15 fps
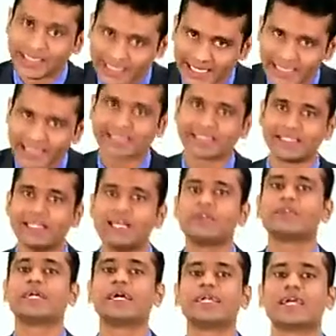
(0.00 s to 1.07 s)
Yes,
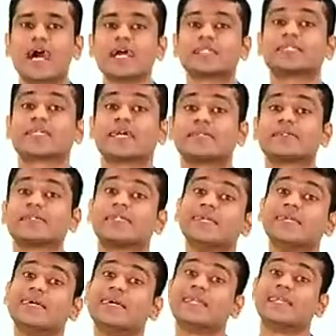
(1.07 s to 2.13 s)
here we get answer as a
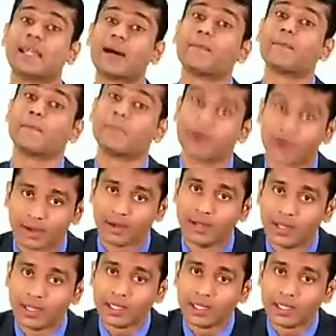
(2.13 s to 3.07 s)
real number.